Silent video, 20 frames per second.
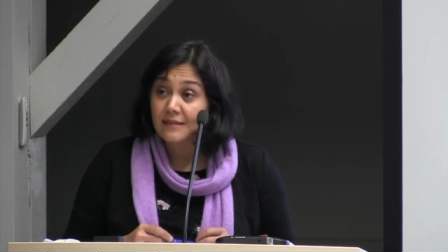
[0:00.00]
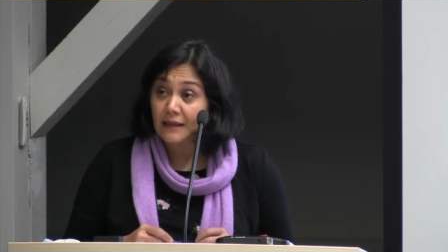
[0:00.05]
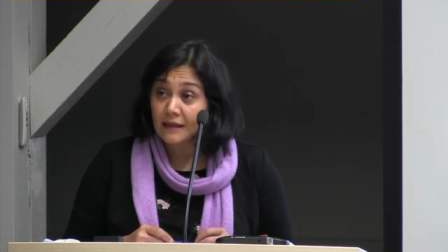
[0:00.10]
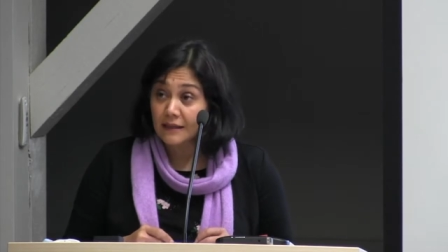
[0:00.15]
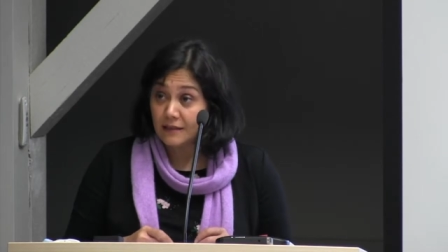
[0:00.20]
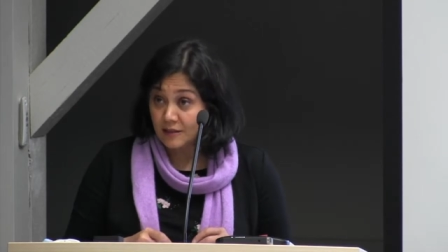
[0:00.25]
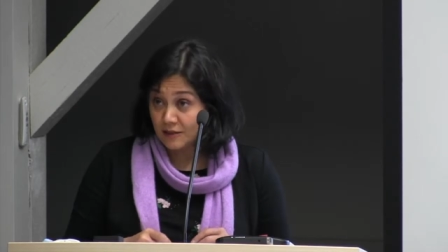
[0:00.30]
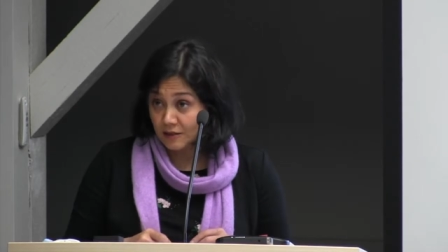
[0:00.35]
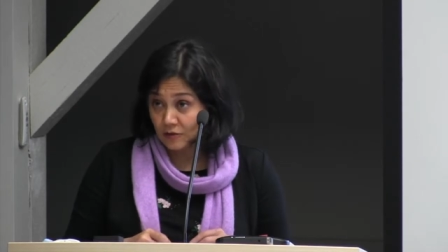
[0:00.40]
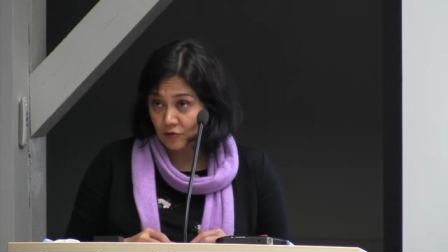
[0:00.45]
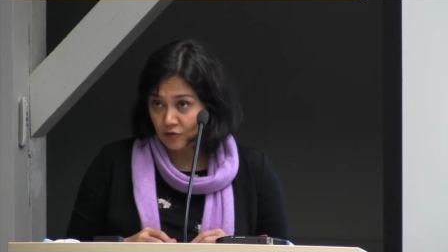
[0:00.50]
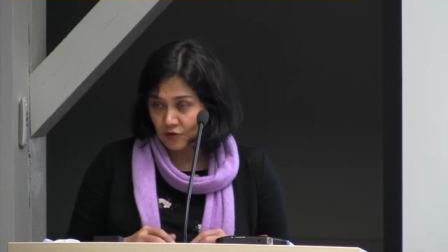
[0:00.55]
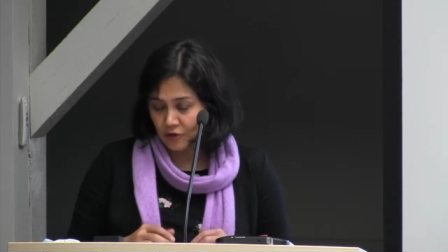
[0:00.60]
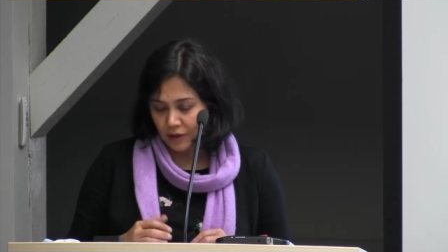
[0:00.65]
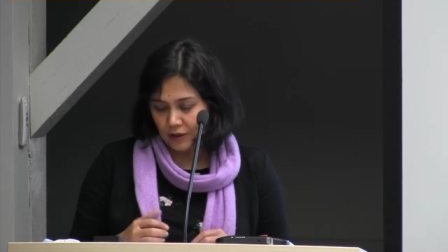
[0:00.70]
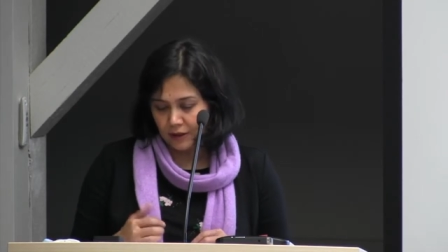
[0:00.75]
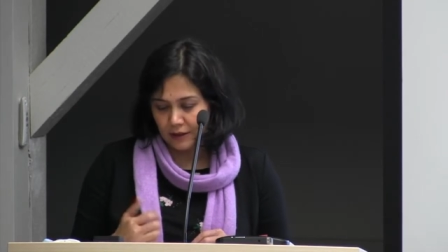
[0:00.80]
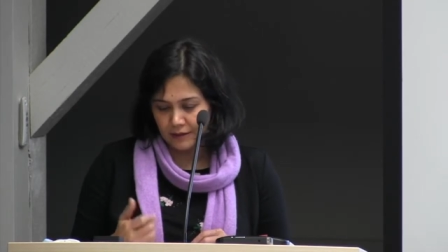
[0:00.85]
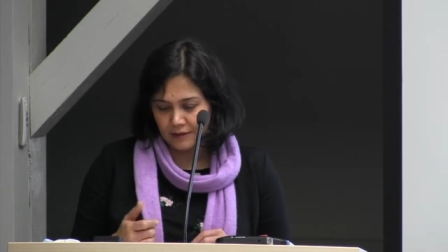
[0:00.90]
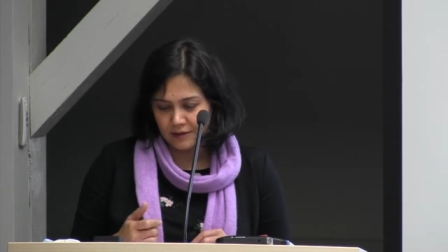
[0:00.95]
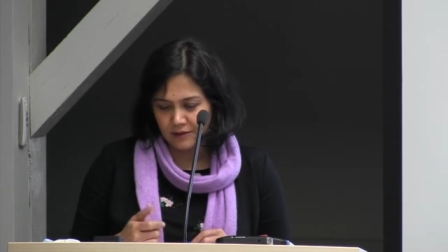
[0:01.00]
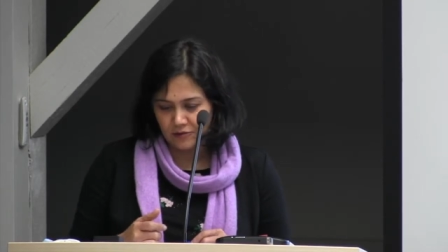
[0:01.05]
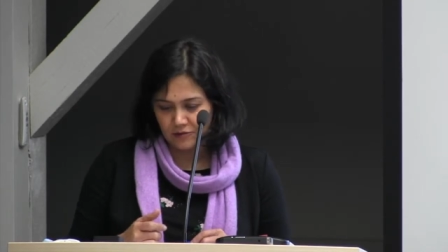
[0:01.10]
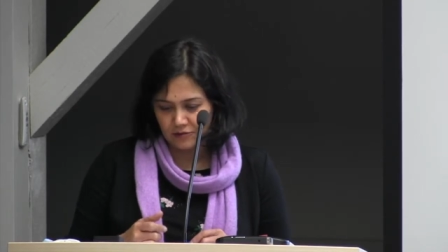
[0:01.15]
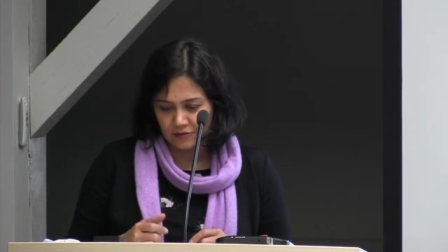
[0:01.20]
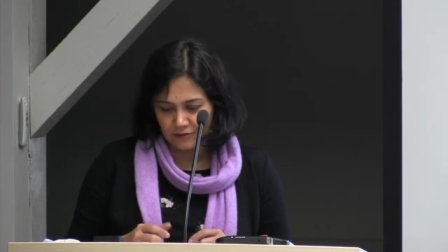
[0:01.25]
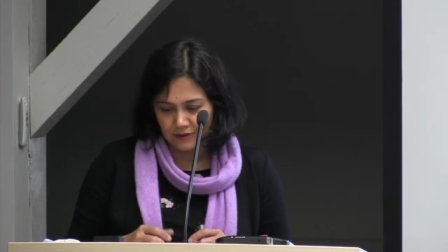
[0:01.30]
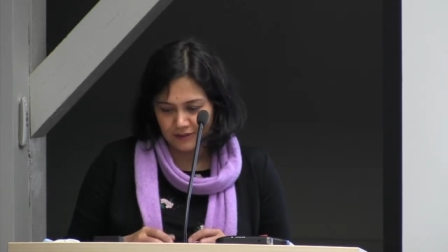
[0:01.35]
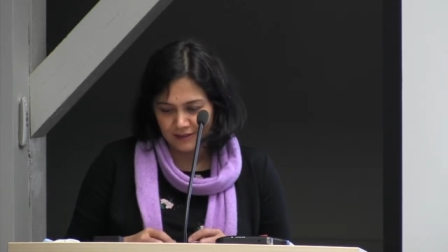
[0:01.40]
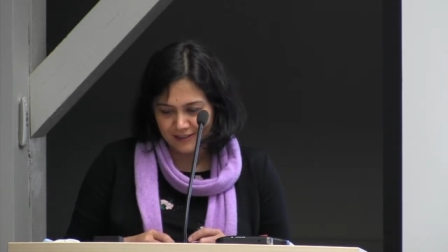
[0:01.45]

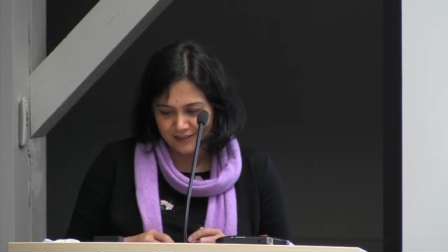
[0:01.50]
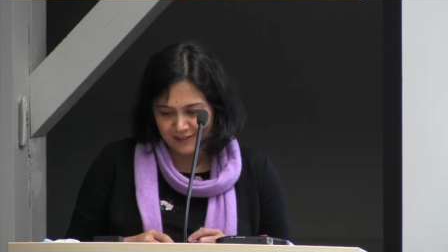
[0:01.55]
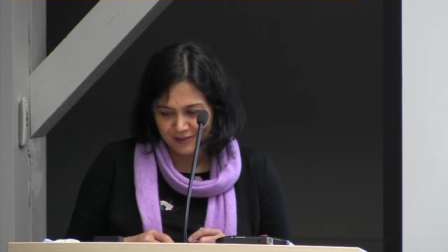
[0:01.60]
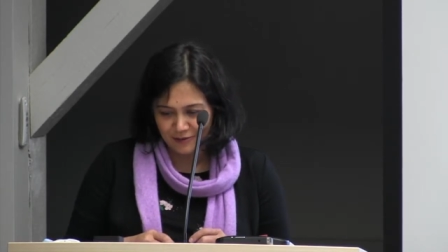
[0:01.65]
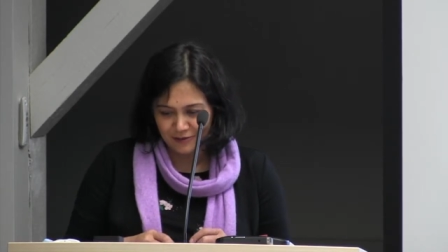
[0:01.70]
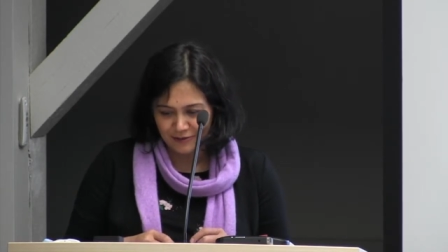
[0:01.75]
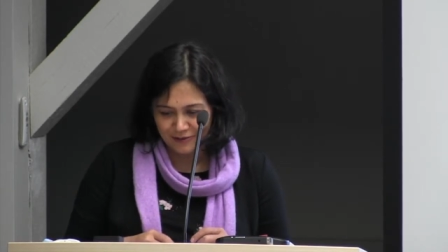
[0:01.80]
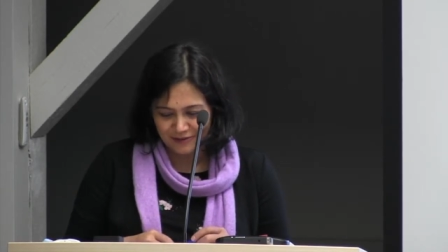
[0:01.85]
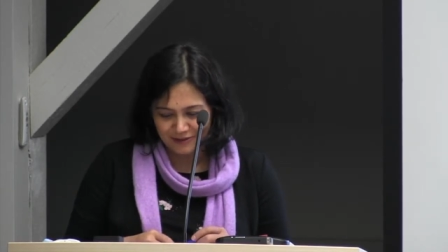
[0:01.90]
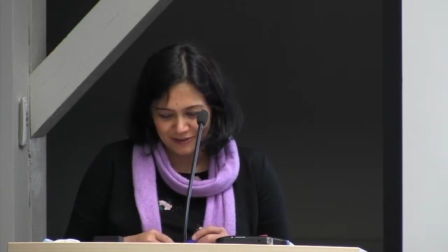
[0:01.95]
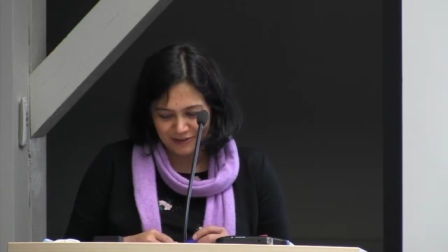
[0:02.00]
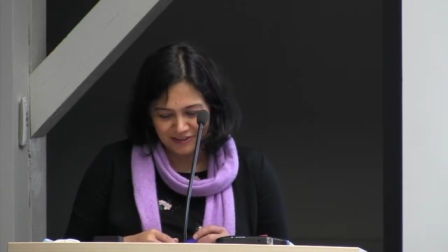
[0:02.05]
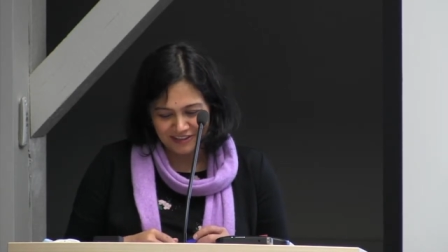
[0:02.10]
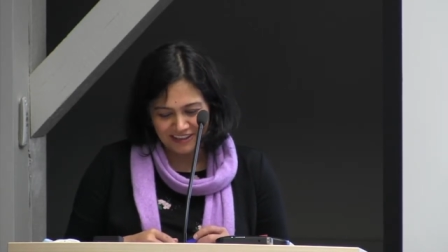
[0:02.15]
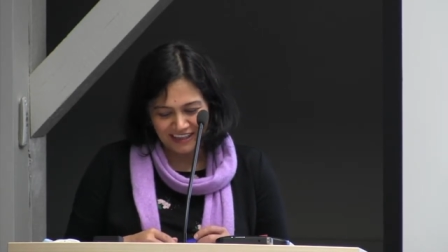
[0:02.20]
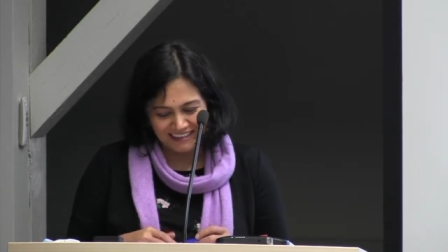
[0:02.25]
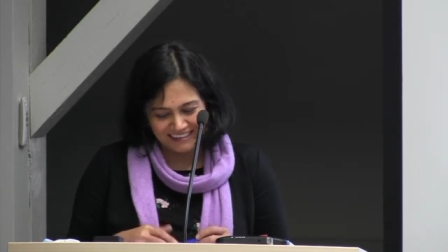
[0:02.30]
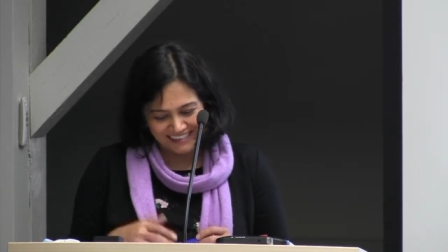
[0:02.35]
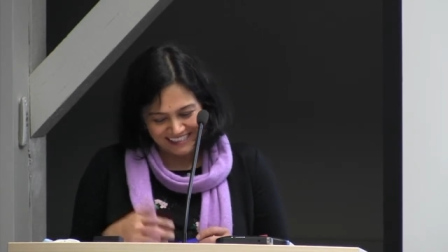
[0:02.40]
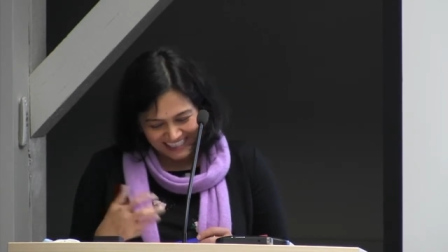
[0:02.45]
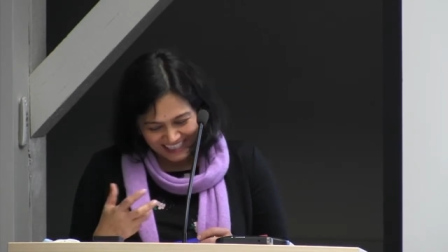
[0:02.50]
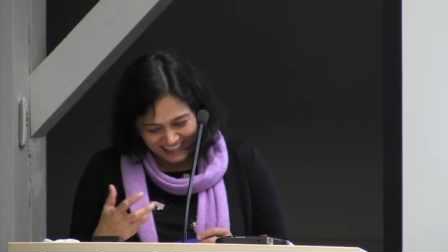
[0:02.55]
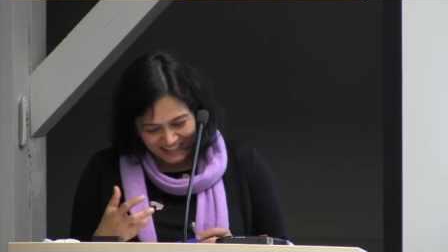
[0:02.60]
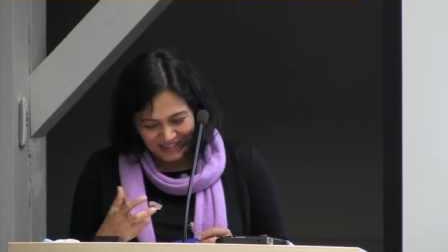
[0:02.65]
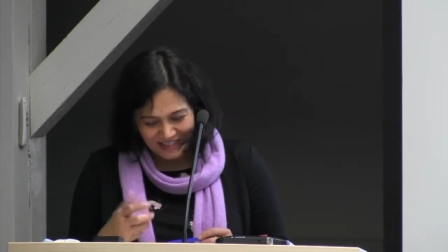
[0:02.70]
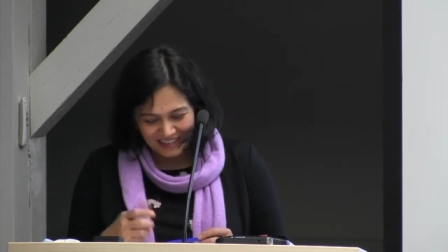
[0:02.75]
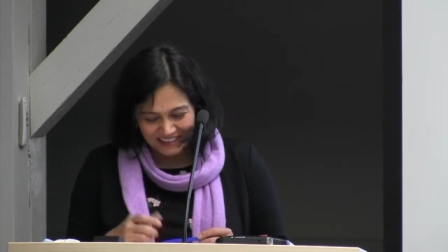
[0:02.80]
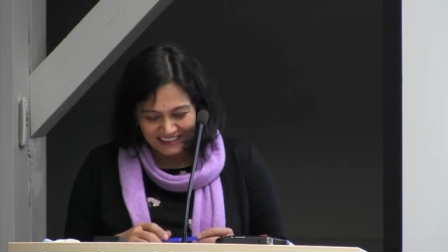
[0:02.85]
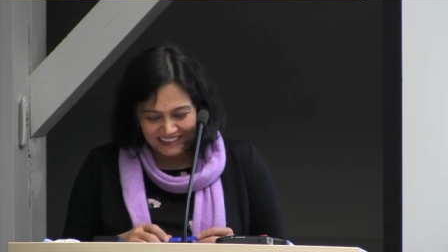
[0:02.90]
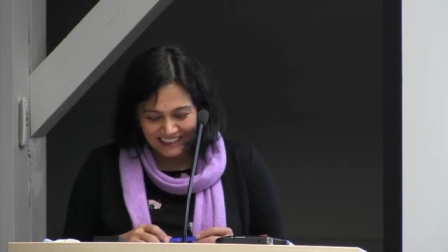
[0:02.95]

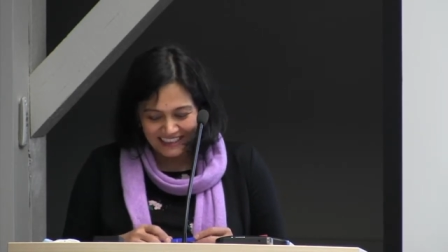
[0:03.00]
institutionalization